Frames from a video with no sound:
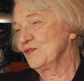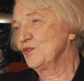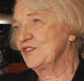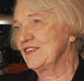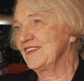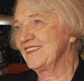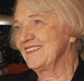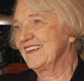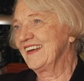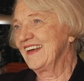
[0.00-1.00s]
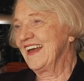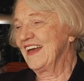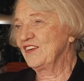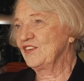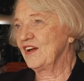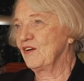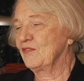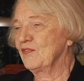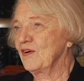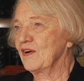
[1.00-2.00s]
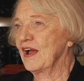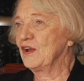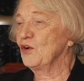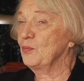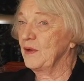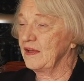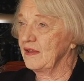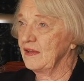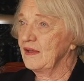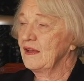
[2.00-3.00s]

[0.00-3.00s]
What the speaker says: We'll see as to how far. I know Peggy